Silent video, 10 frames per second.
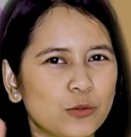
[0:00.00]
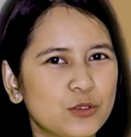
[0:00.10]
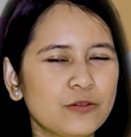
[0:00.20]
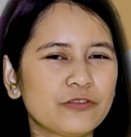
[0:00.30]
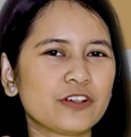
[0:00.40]

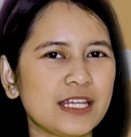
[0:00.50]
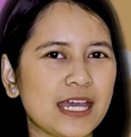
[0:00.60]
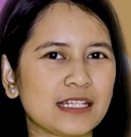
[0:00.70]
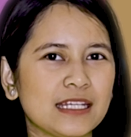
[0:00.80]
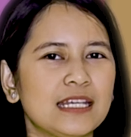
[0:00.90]
don't forget,
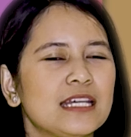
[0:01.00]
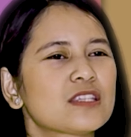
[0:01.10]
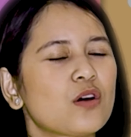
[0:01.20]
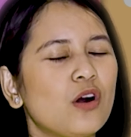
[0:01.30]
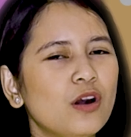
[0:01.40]
it's
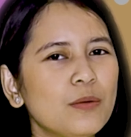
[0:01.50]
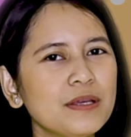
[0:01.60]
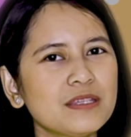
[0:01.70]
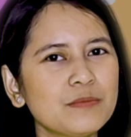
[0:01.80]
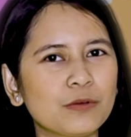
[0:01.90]
always
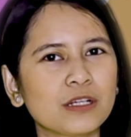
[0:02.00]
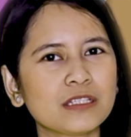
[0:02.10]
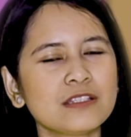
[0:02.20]
important